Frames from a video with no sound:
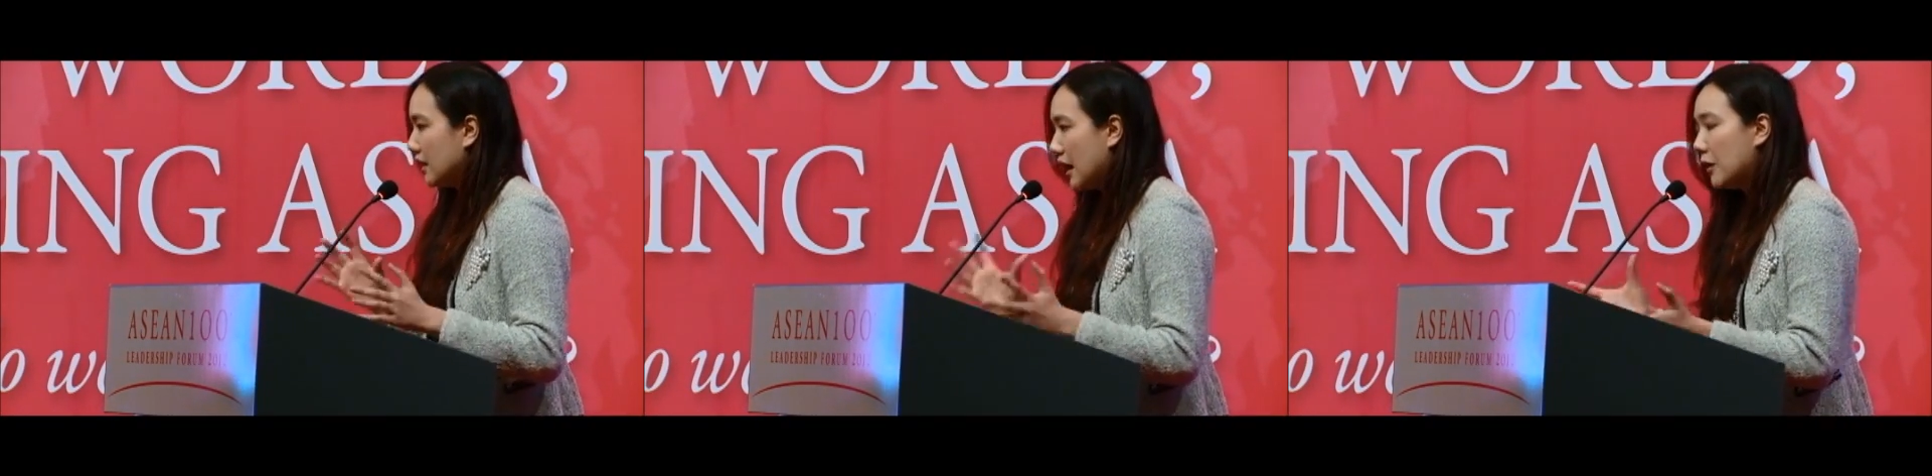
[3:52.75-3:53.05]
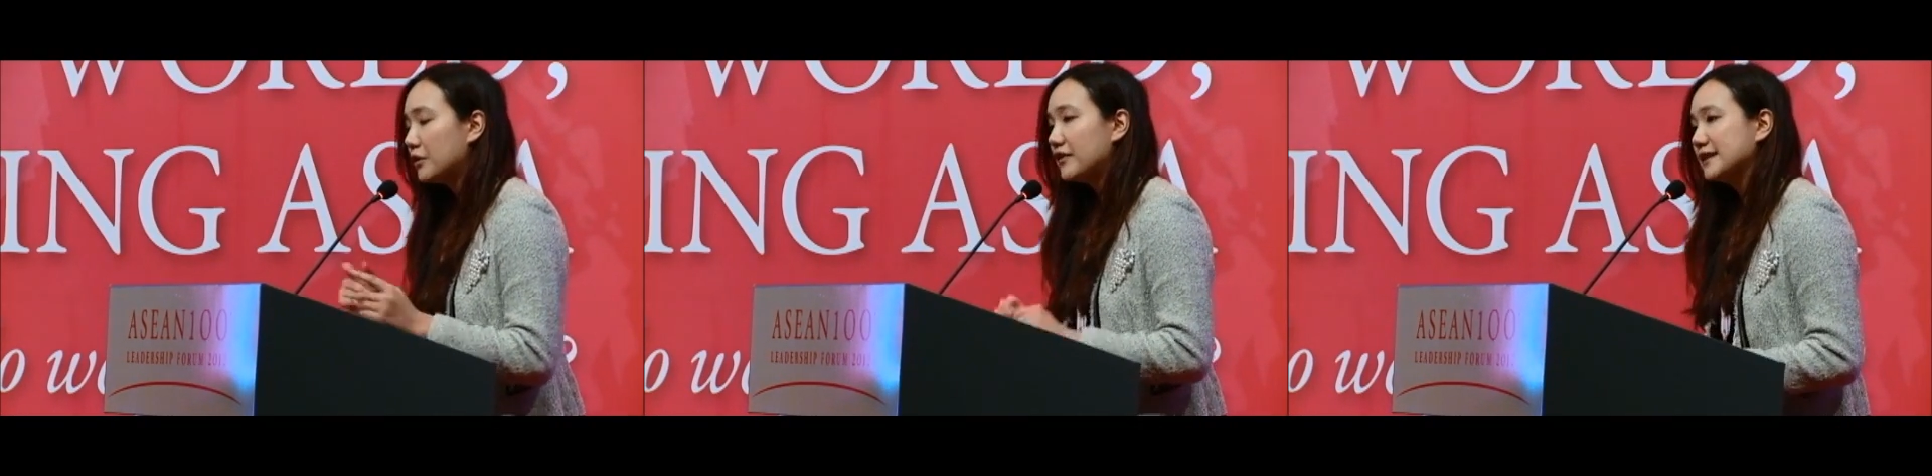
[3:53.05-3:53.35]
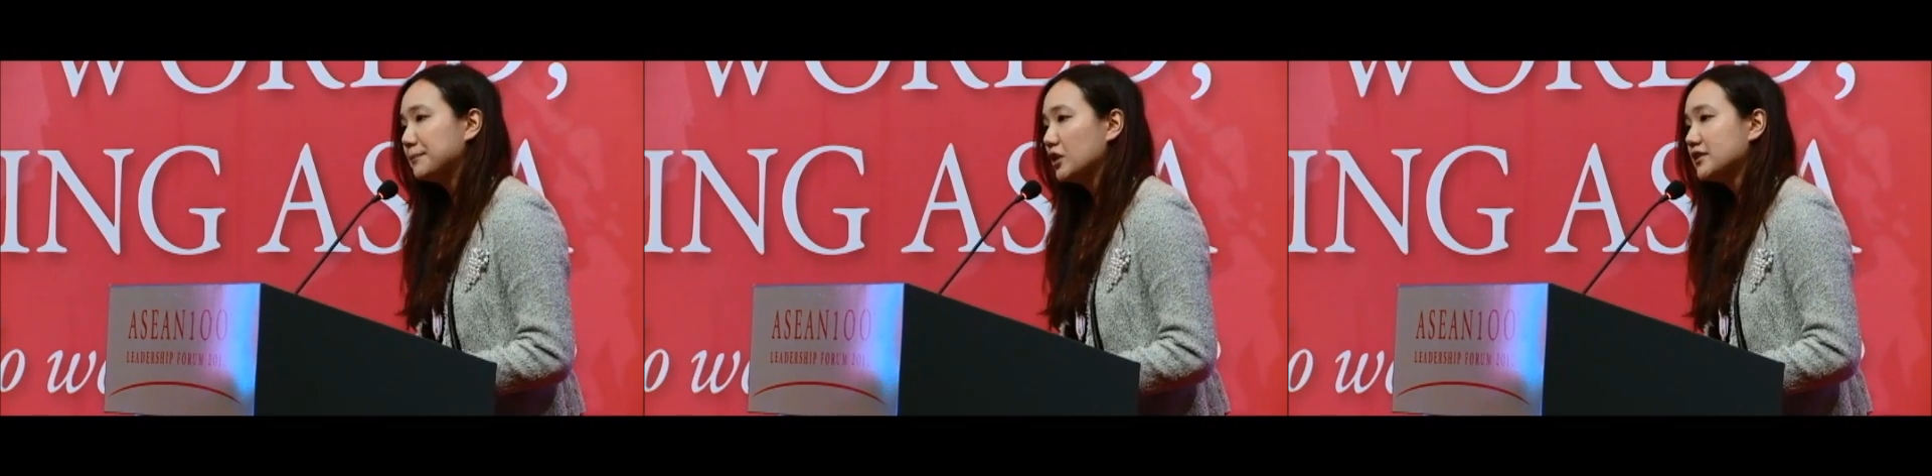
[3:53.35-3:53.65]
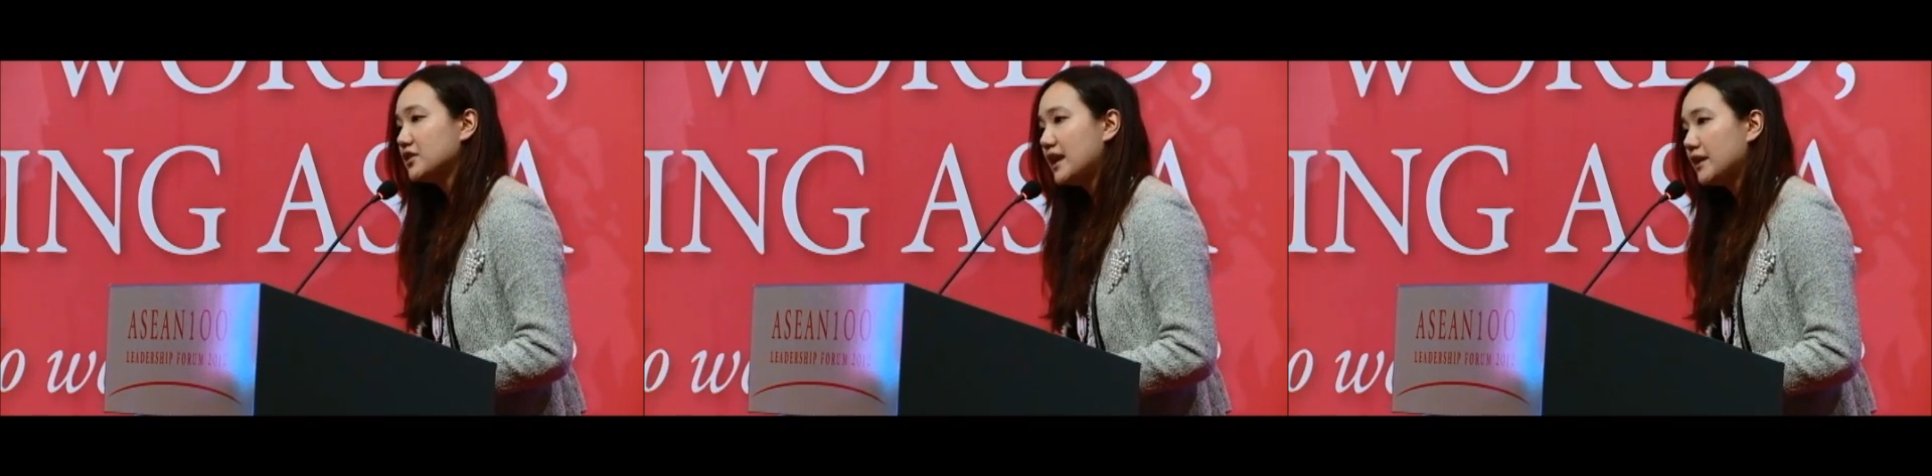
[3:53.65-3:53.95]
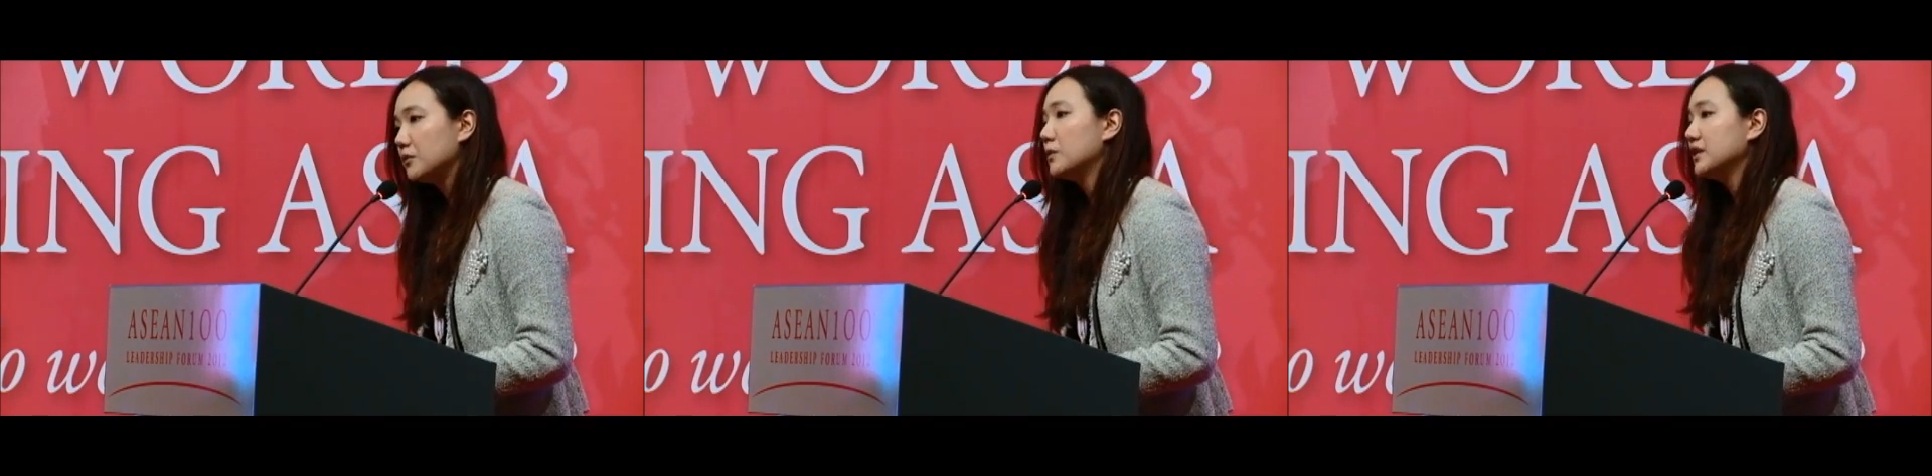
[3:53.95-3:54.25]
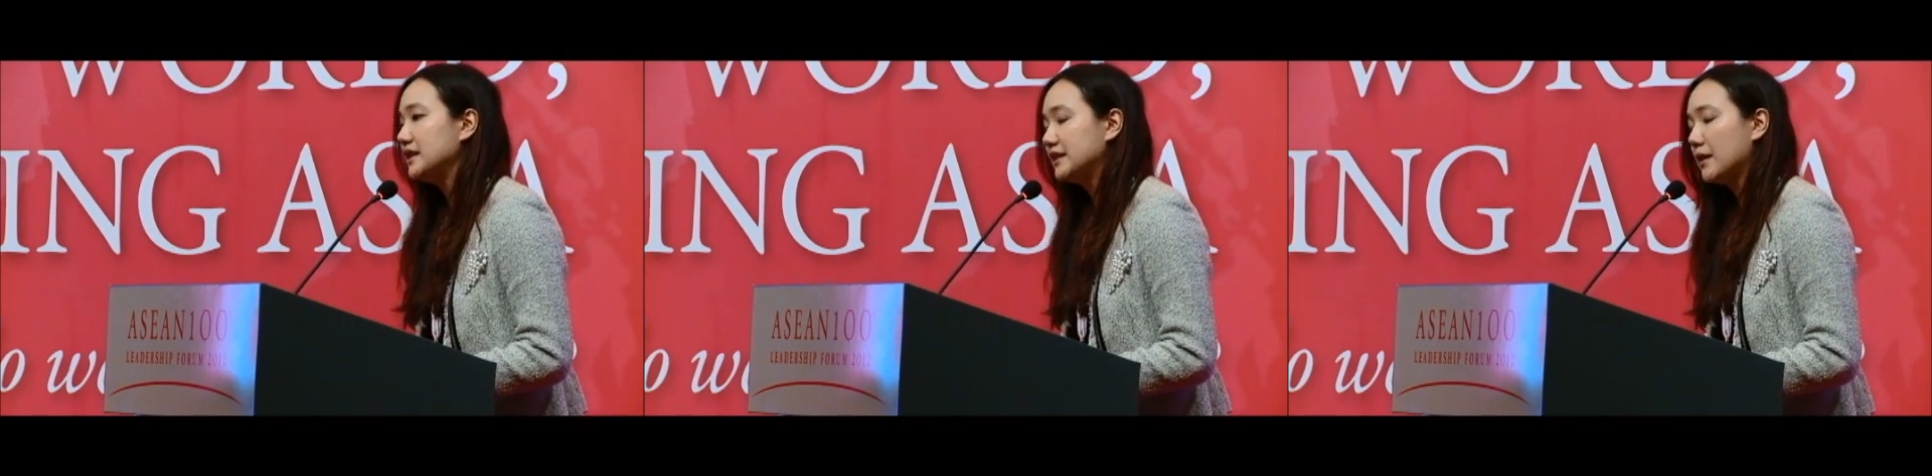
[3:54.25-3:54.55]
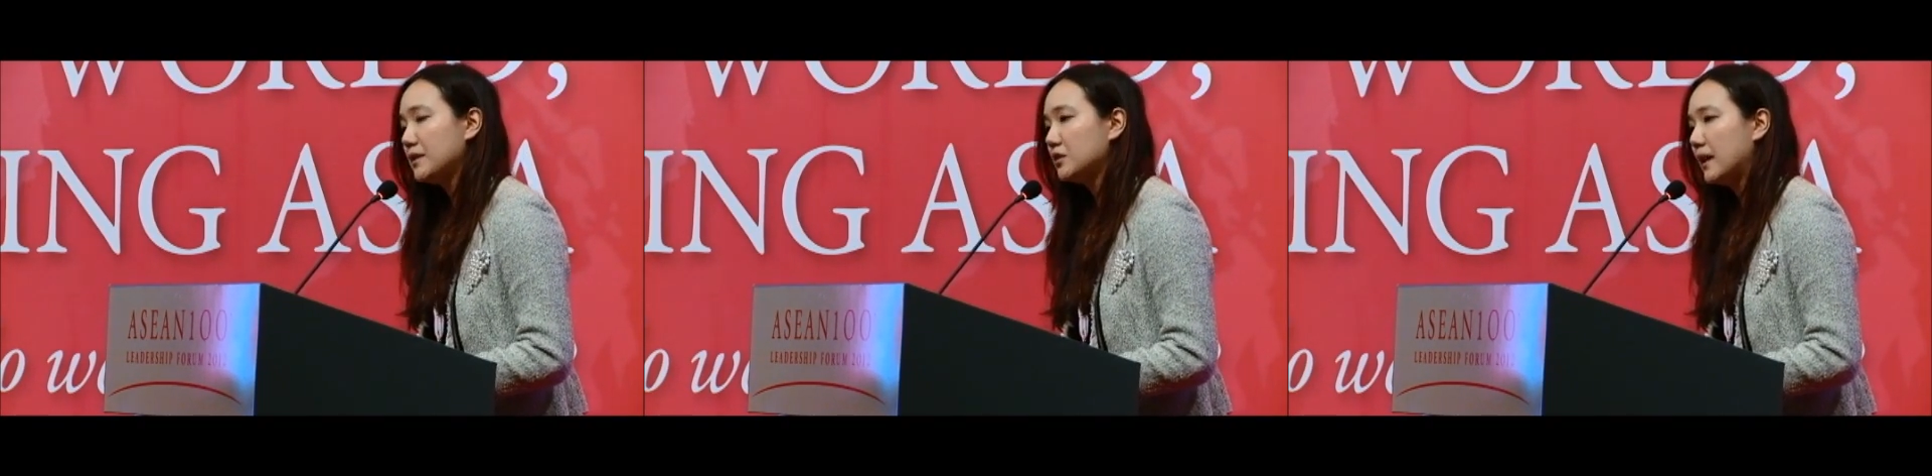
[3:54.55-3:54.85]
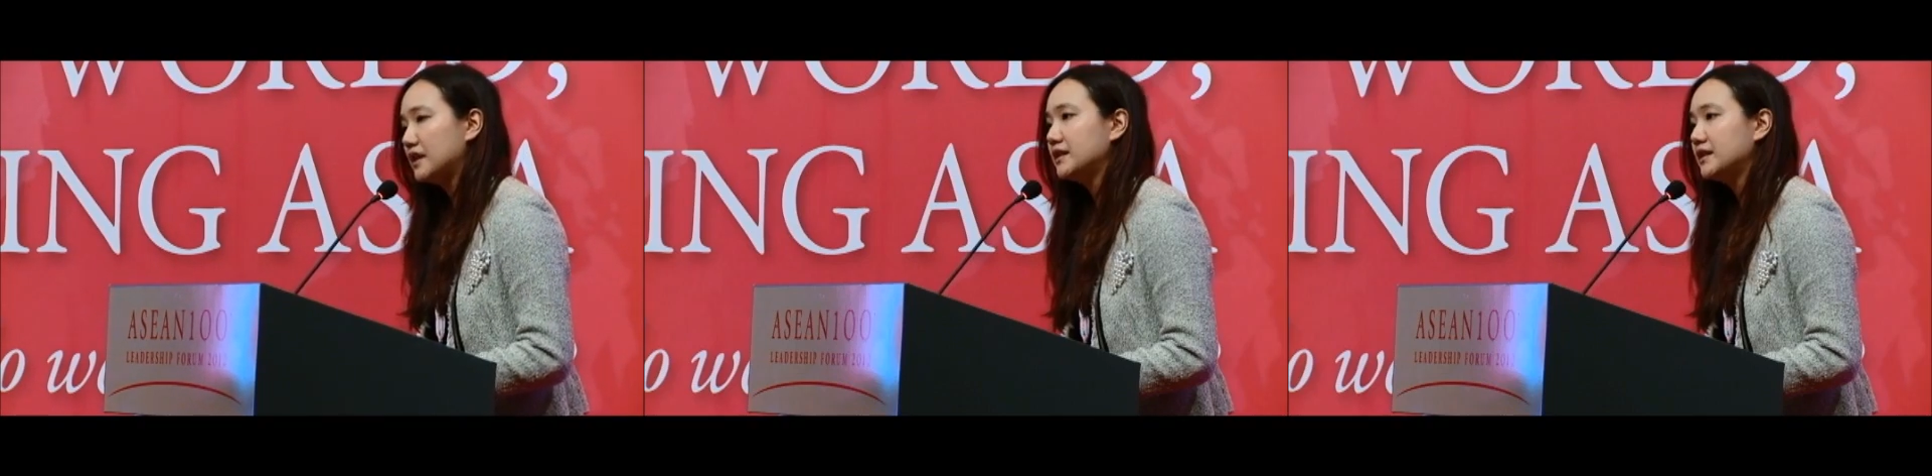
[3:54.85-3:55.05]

Our response to that will determine whether